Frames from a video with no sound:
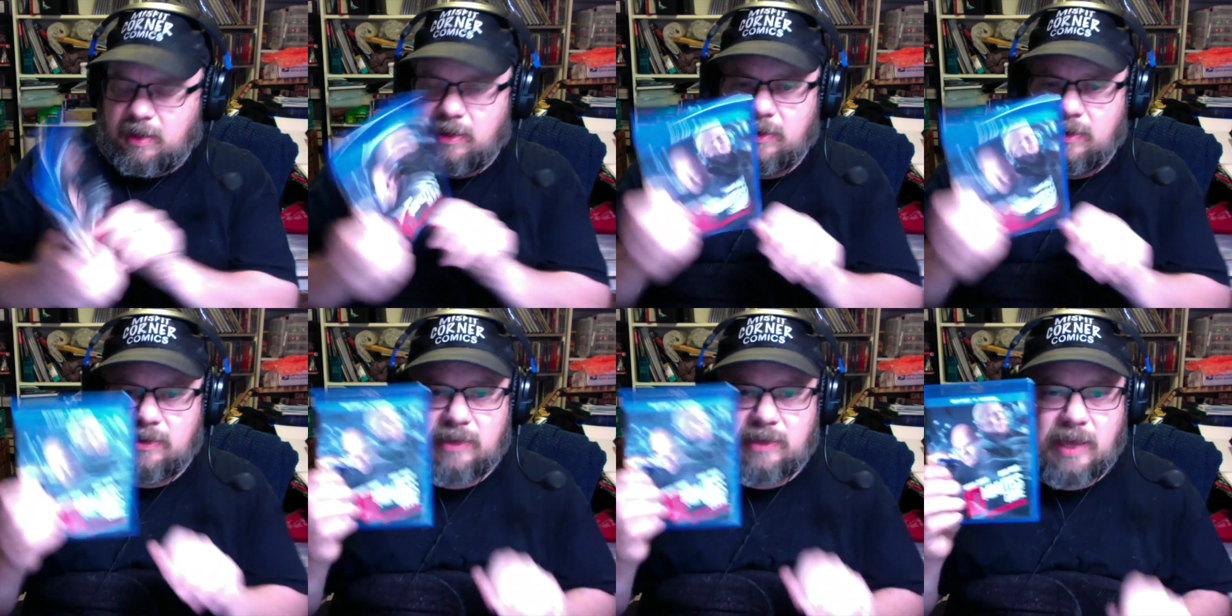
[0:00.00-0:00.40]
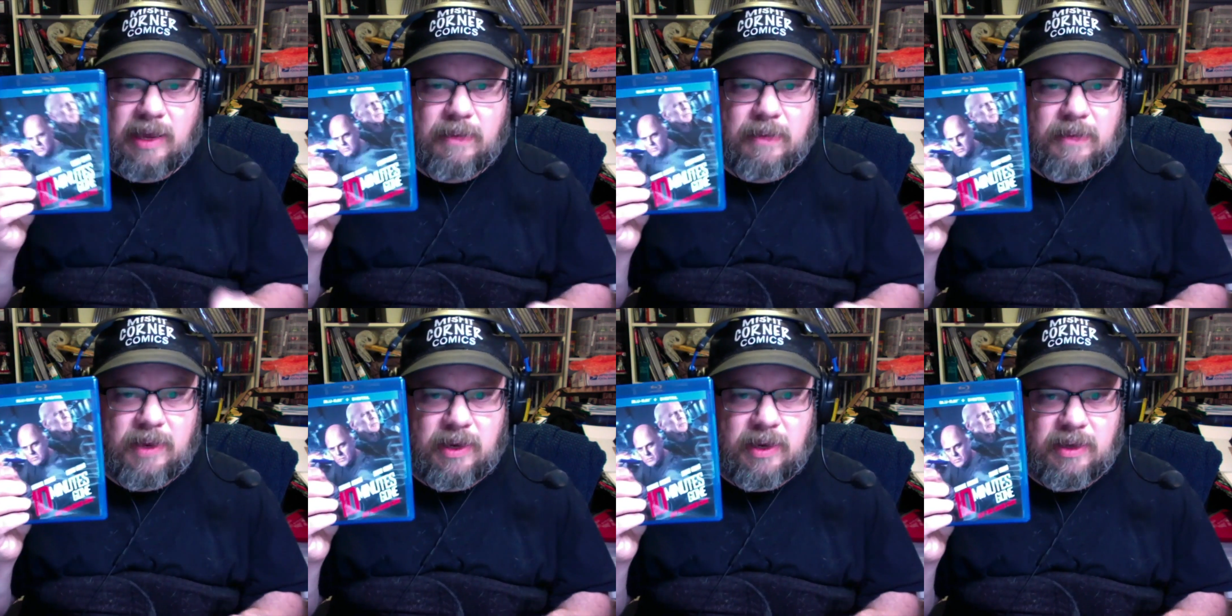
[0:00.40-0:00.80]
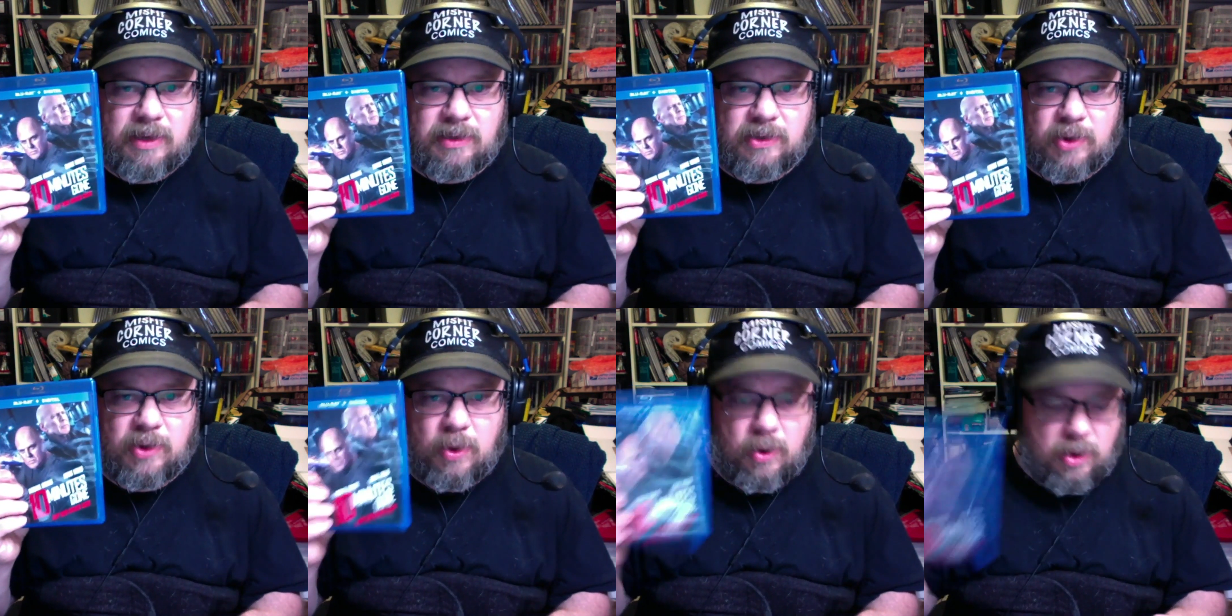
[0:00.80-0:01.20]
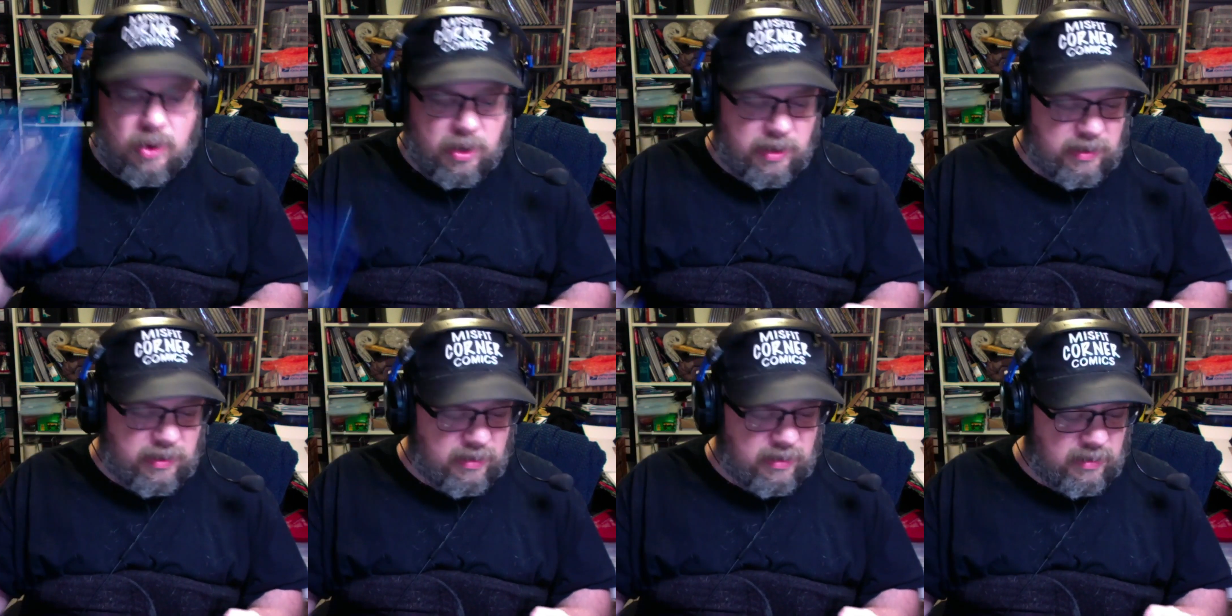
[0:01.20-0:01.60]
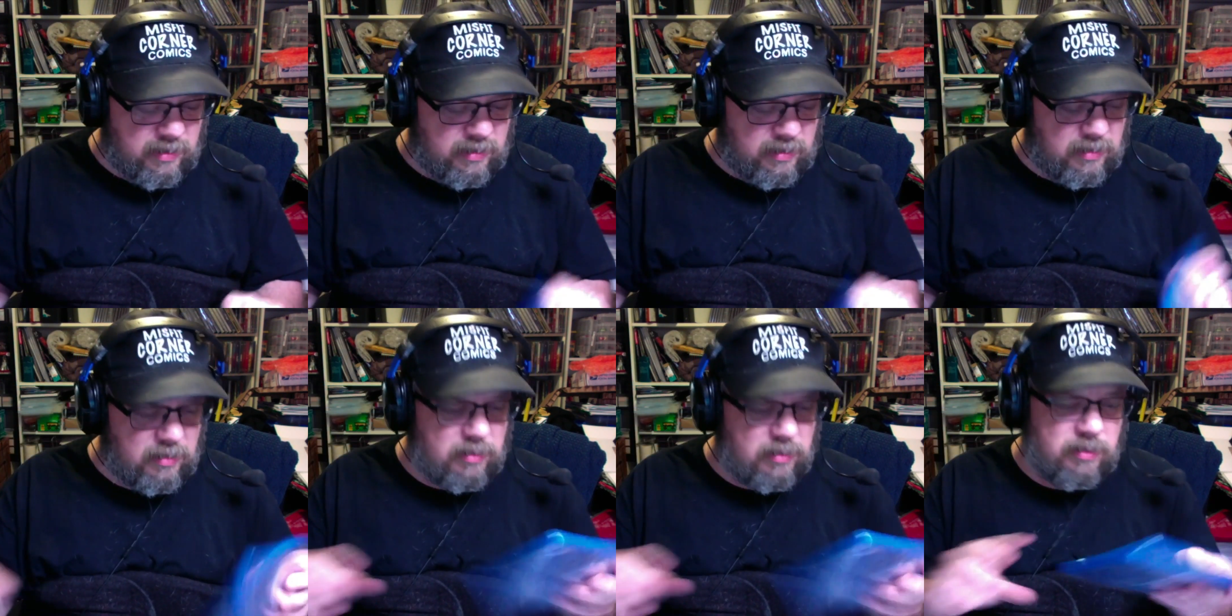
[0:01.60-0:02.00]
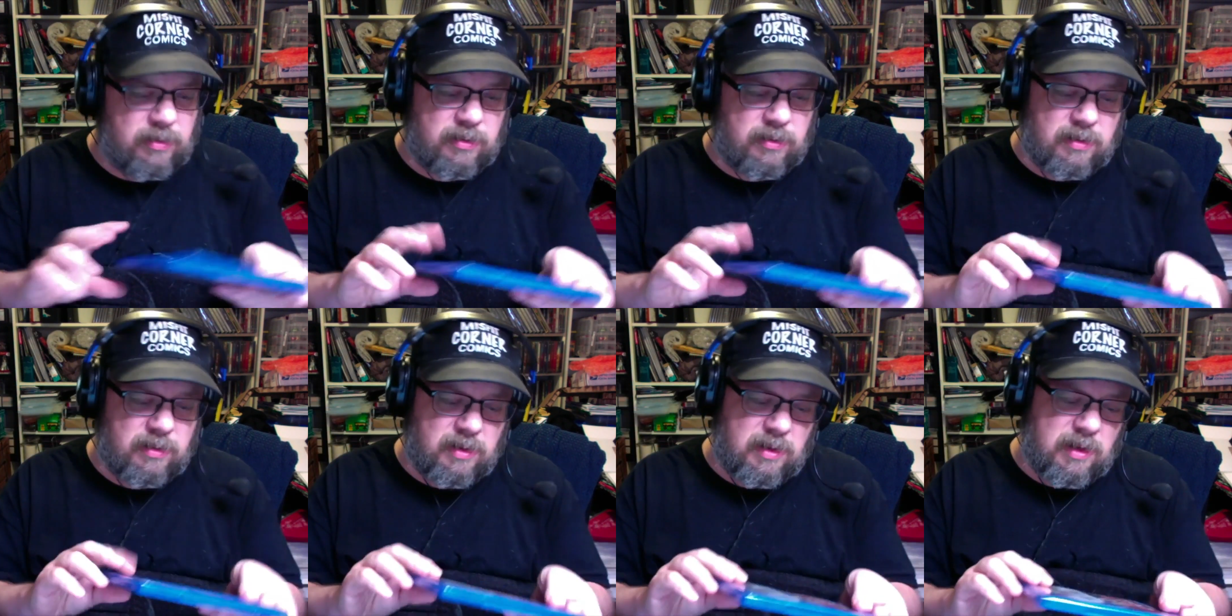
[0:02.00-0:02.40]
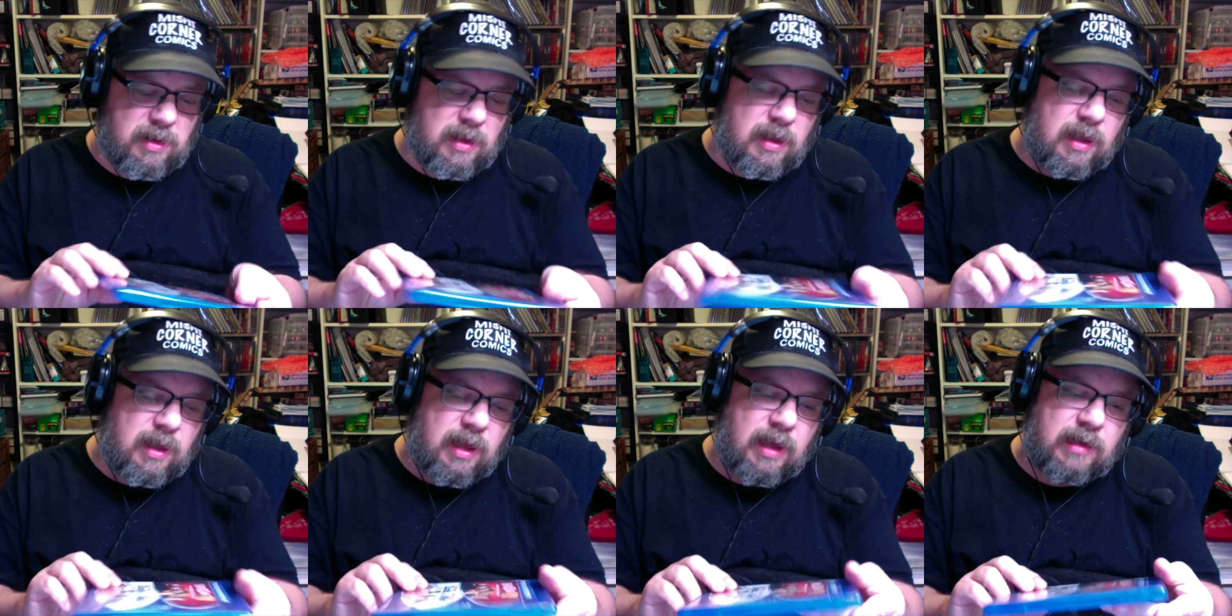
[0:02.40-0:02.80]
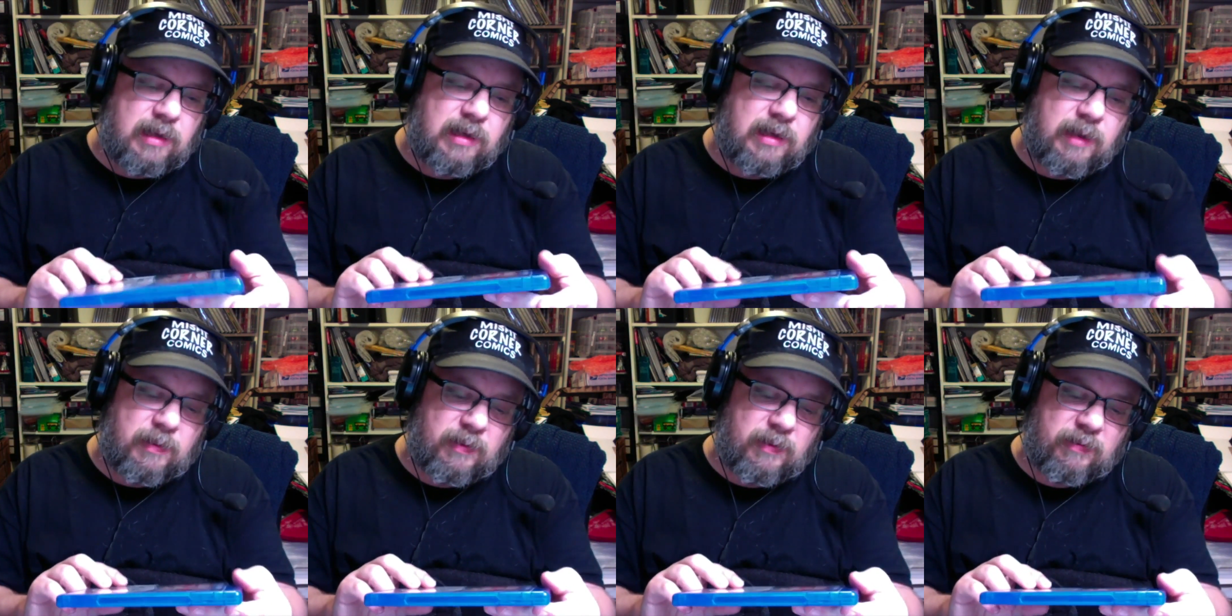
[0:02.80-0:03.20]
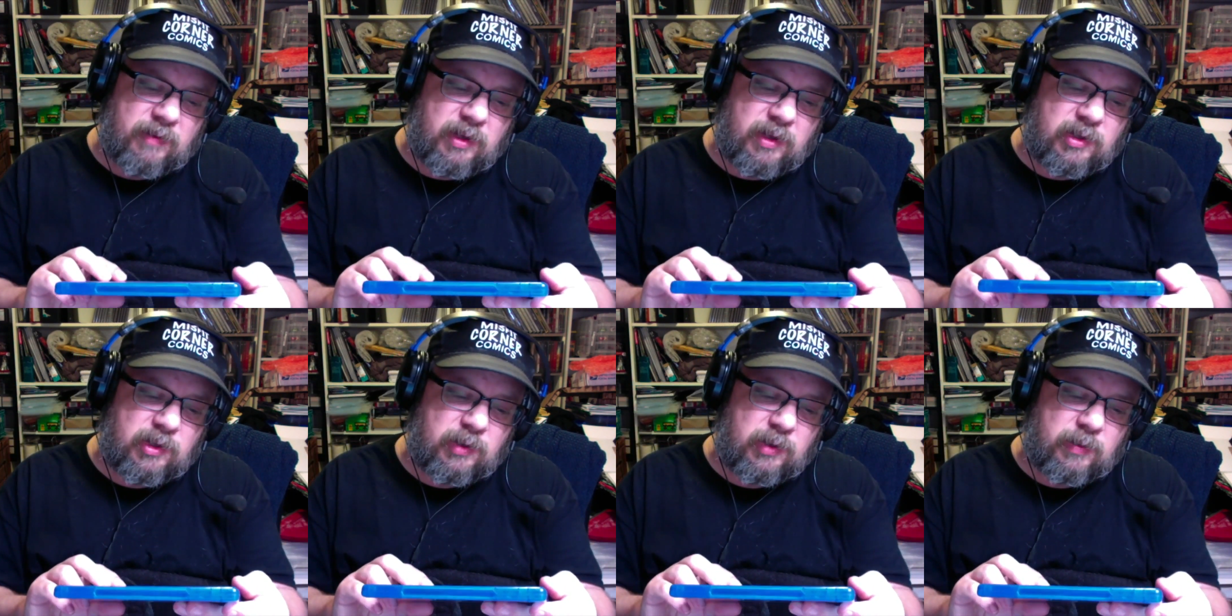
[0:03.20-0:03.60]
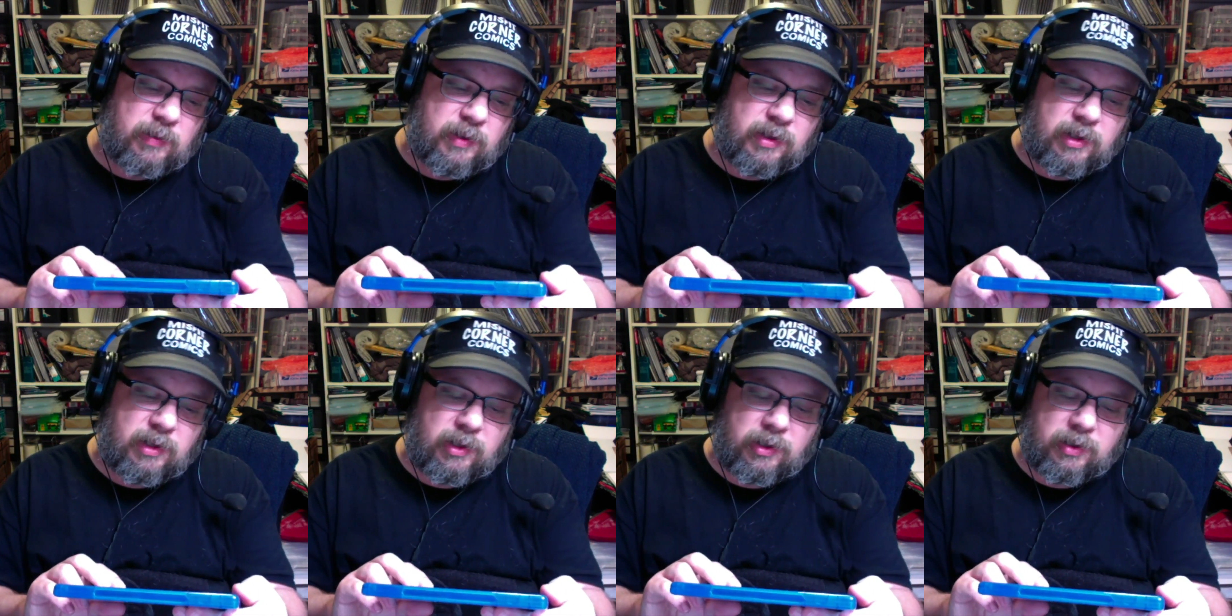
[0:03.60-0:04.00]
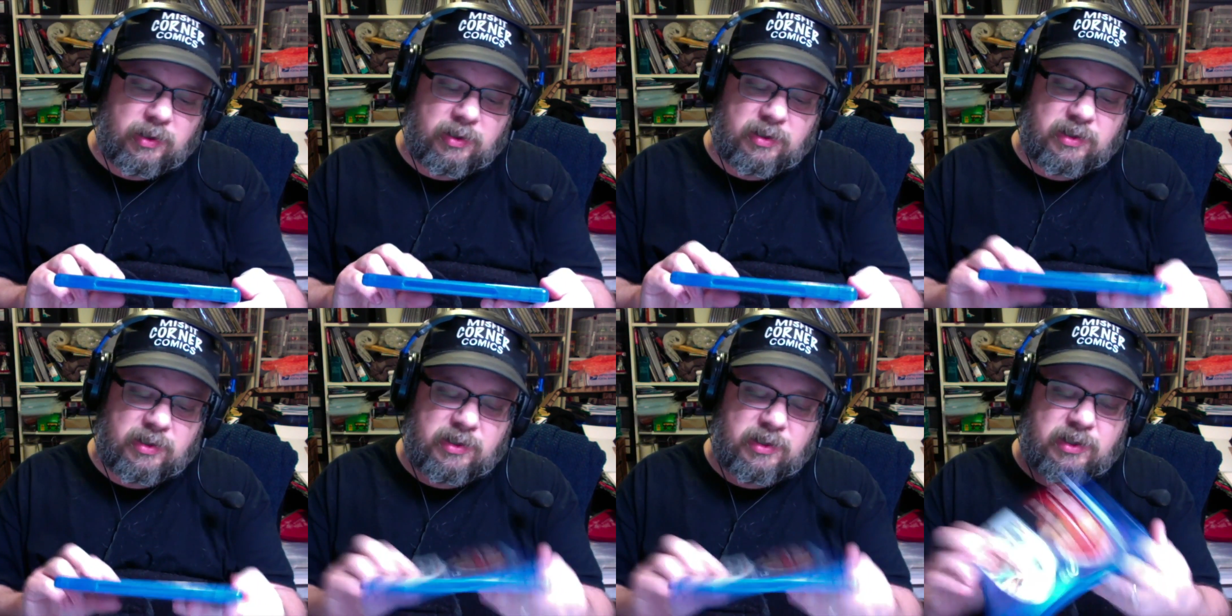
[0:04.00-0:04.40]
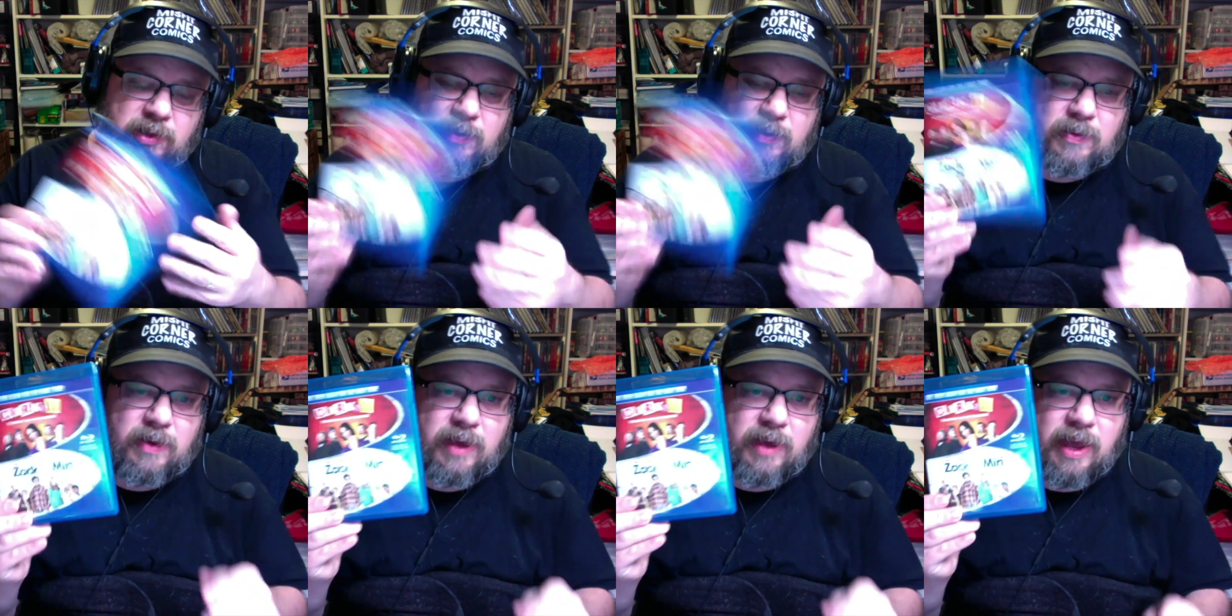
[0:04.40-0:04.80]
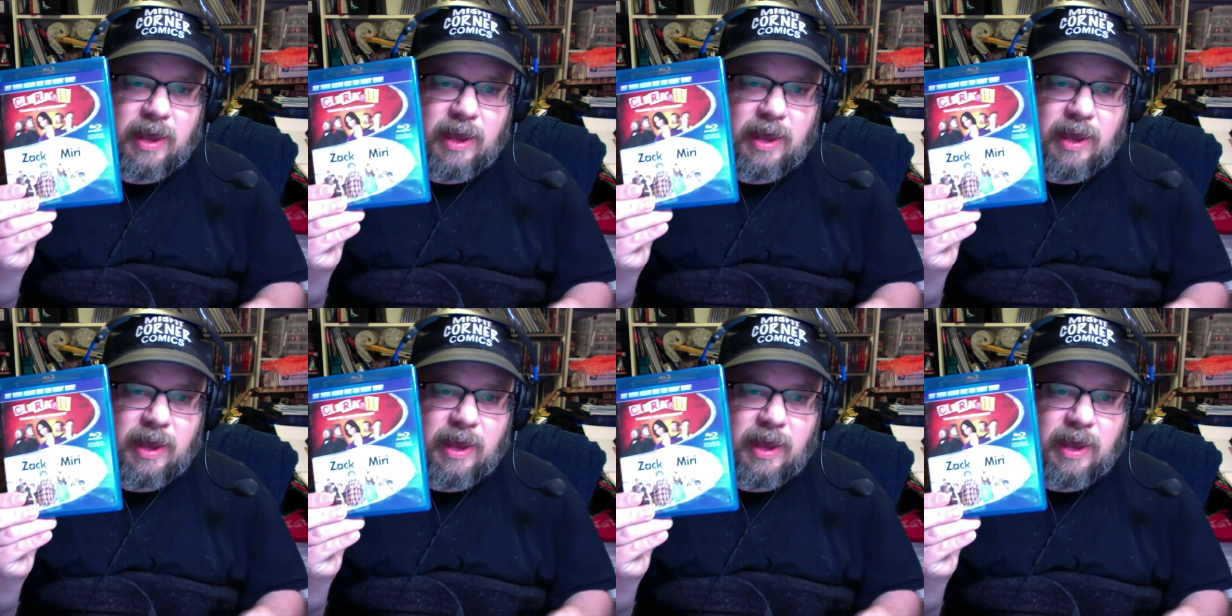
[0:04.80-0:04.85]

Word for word: 10 Minutes Gone, a double feature with Clerks 2